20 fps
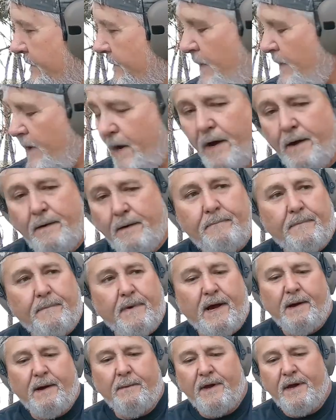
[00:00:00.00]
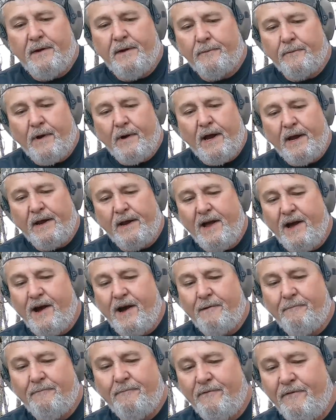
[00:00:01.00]
Yeah, I mean, right now
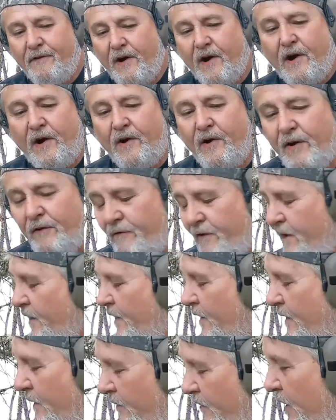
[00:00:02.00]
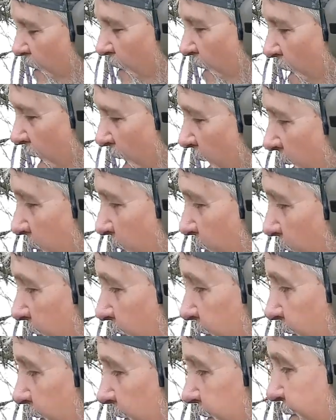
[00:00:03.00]
I'm very, very, very happy with
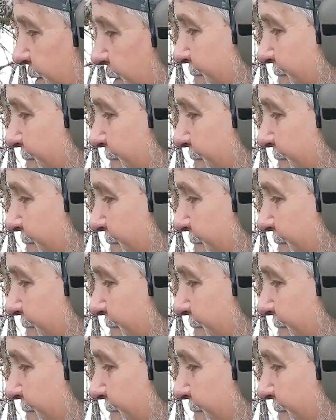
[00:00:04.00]
this,